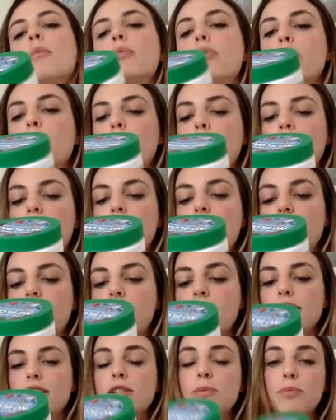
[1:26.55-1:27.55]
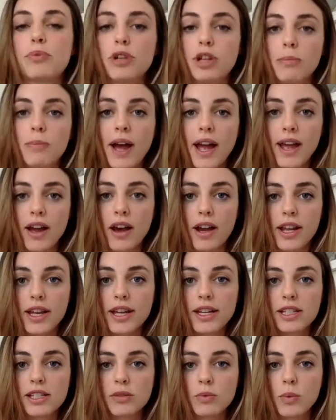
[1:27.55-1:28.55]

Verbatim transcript: probiotics, prebiotics,